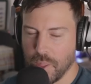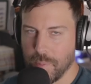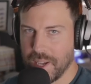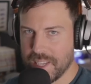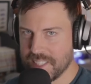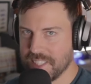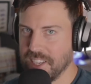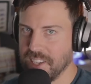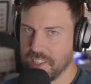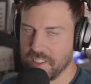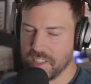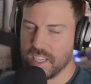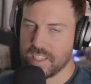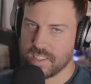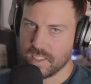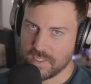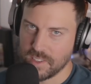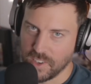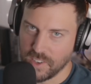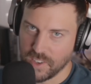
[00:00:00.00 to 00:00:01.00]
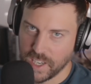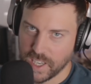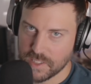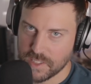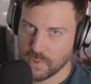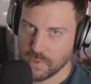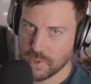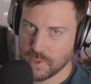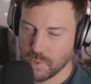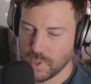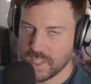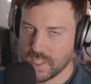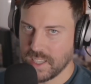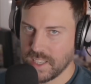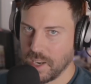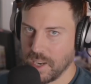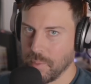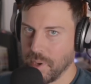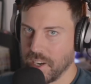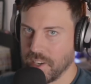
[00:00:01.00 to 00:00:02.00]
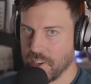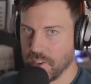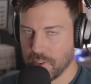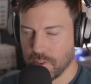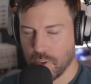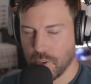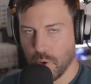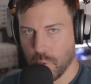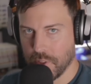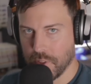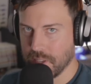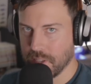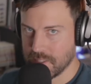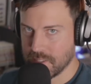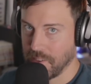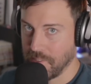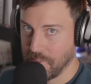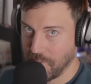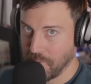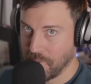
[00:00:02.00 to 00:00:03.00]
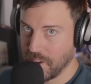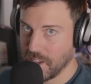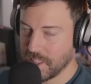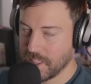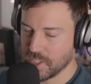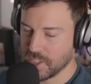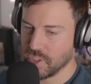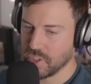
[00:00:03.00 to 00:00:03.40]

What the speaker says: the best-selling Lexus RX was redesigned about a year ago with its fifth